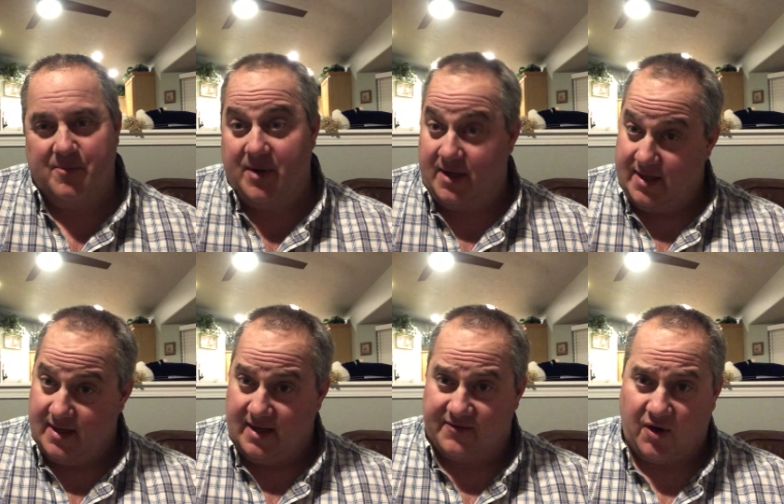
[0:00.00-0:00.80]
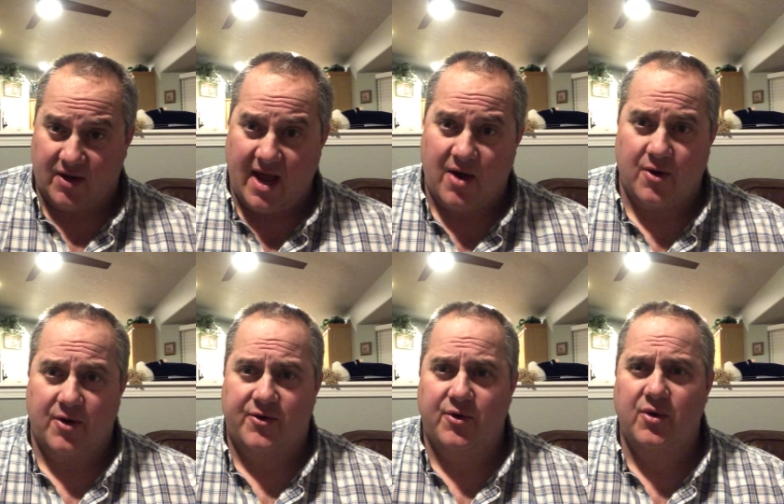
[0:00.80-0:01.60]
But it's all
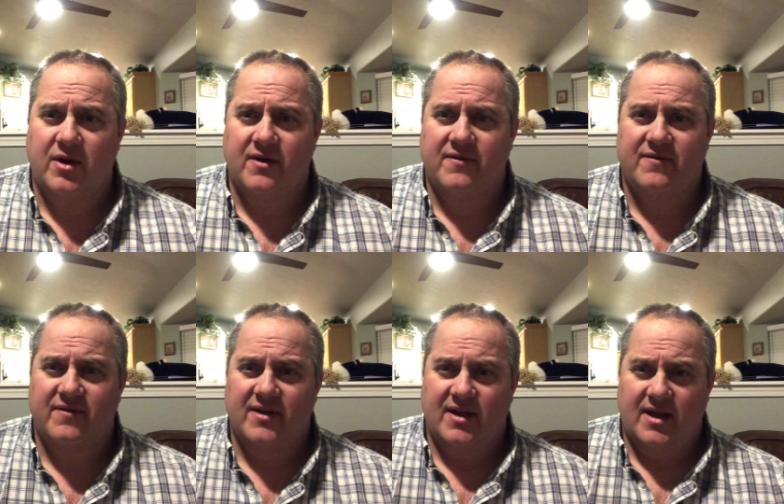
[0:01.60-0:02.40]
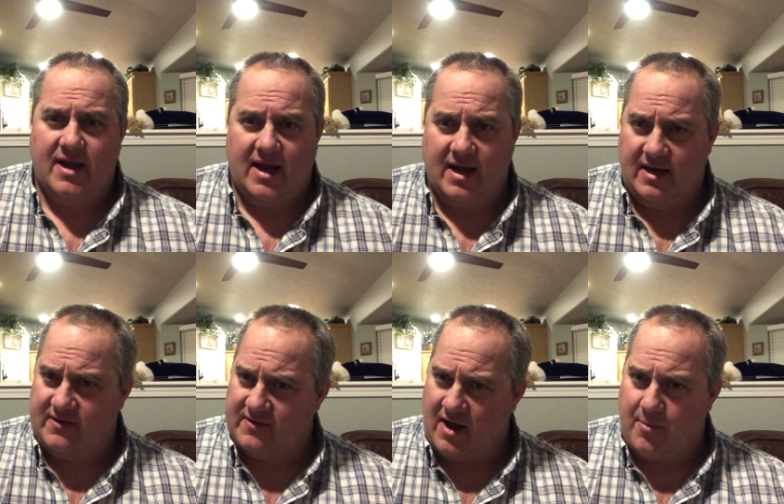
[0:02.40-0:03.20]
counterintuitive, and
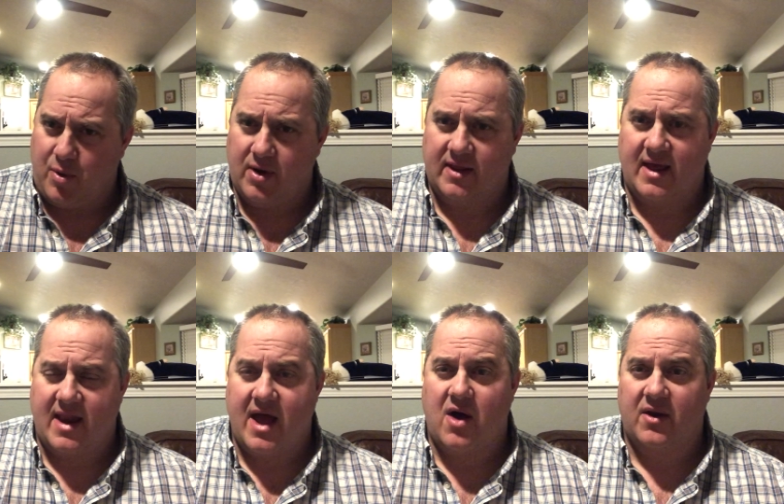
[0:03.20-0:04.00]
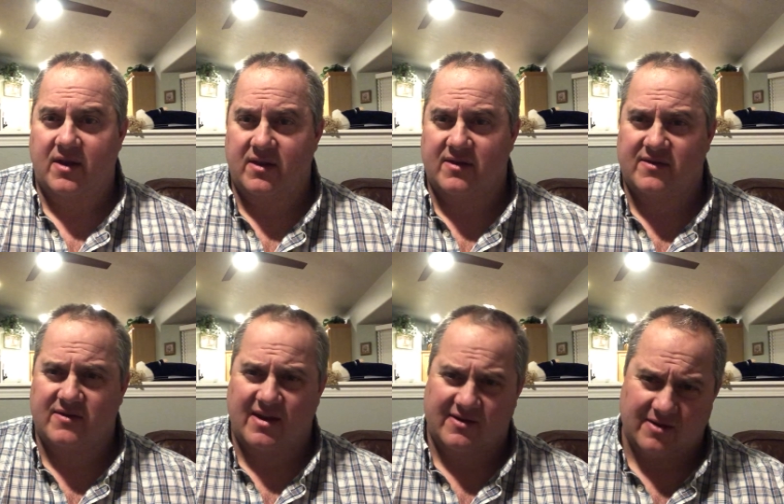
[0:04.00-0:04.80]
he's not pointing that out. It, this
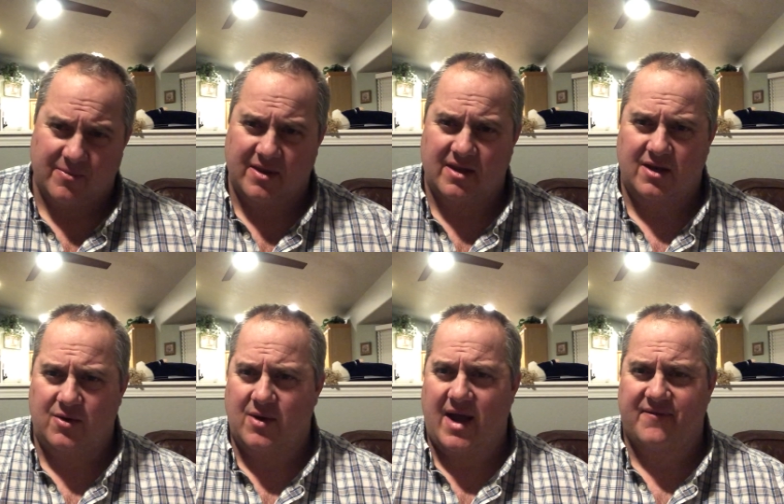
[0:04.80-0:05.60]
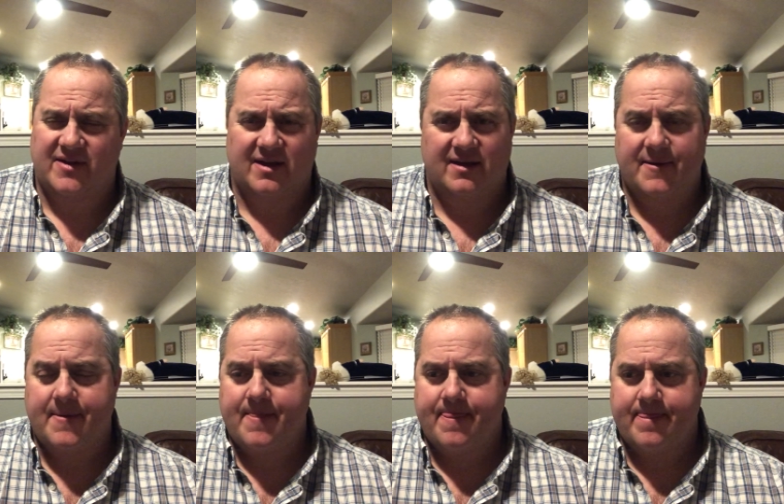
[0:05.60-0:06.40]
is like something that you have to,
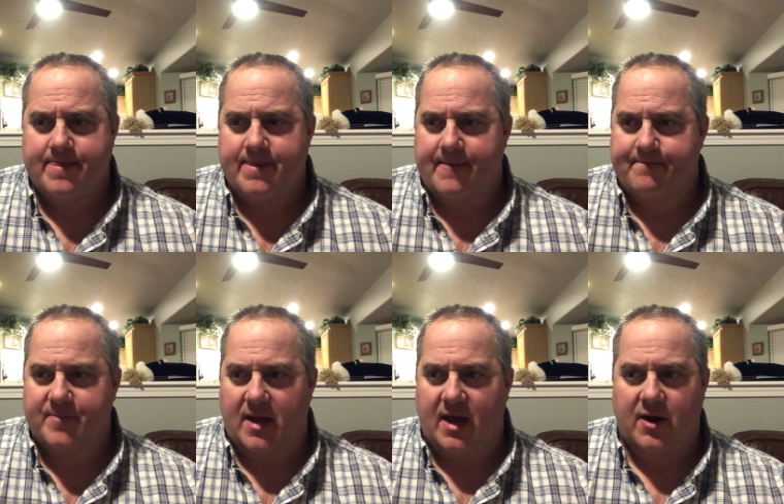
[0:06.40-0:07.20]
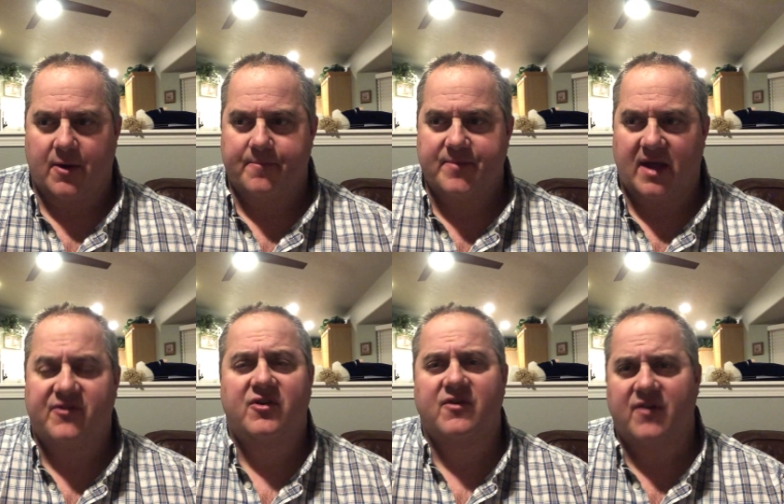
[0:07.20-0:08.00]
I don't know,
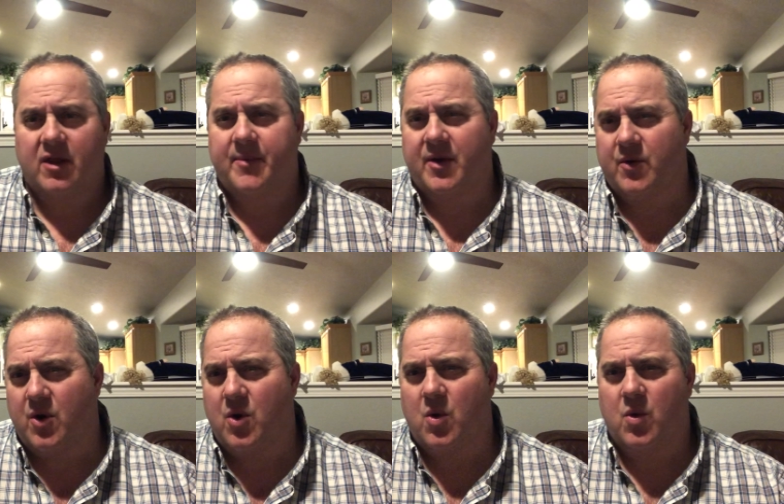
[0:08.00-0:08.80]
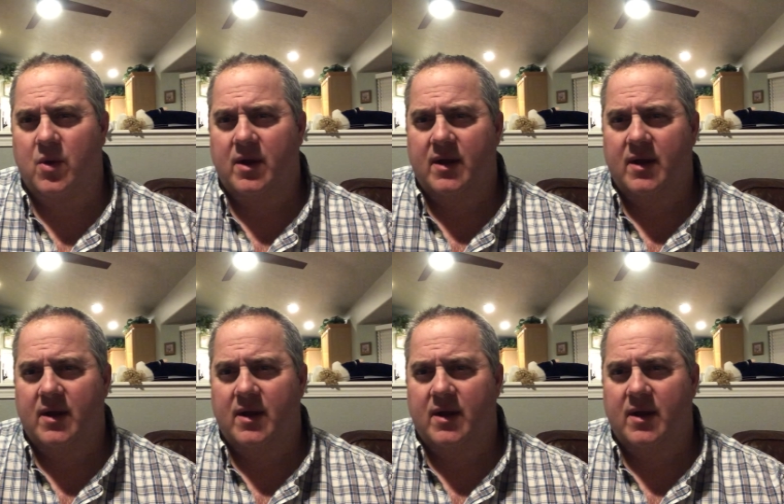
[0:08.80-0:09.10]
as you develop and grow,